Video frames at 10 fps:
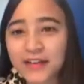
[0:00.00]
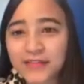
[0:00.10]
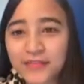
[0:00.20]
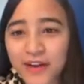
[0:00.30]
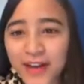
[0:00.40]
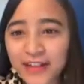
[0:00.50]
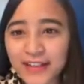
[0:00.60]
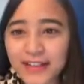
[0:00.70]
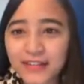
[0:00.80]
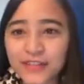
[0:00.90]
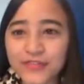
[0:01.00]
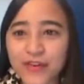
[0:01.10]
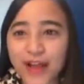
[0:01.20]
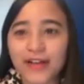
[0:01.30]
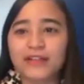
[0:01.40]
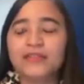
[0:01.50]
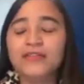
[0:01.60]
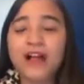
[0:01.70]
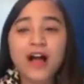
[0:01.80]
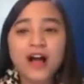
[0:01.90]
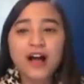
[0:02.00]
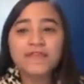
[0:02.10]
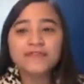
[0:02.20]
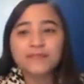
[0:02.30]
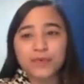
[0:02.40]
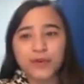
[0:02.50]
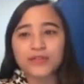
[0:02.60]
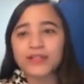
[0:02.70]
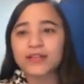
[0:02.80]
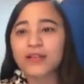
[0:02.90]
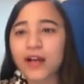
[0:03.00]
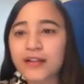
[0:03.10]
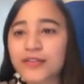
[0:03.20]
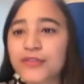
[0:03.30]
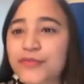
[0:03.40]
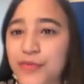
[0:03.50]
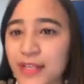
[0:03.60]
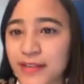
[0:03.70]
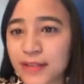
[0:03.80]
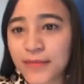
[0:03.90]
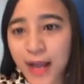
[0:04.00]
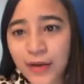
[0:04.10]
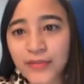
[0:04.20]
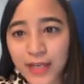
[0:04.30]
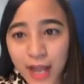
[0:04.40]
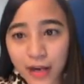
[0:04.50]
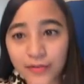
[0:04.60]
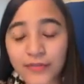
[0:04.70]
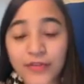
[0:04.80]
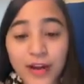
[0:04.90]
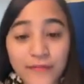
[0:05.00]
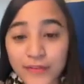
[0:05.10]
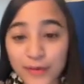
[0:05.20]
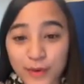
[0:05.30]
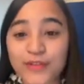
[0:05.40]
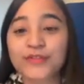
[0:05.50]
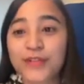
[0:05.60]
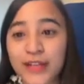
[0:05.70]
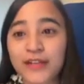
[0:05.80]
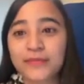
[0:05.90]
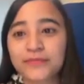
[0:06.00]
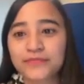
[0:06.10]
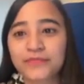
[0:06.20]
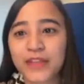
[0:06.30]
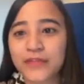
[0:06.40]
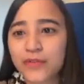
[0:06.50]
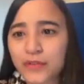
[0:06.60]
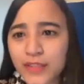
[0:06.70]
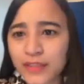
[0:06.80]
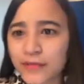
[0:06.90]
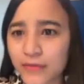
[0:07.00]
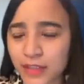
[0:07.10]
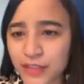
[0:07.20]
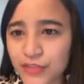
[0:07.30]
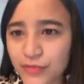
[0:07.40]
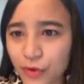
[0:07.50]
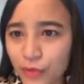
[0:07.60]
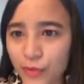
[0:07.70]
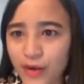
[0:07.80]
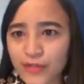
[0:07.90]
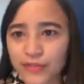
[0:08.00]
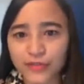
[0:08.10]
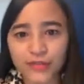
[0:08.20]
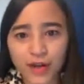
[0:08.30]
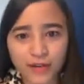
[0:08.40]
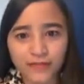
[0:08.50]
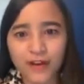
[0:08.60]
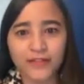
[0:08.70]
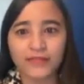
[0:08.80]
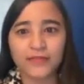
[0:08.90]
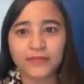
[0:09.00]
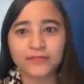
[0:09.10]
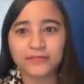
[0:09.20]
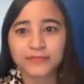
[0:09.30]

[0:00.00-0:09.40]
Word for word: Franklin the dragon loves books and likes to read them out loud for everyone to hear. If only the village folk weren't so terrified of him.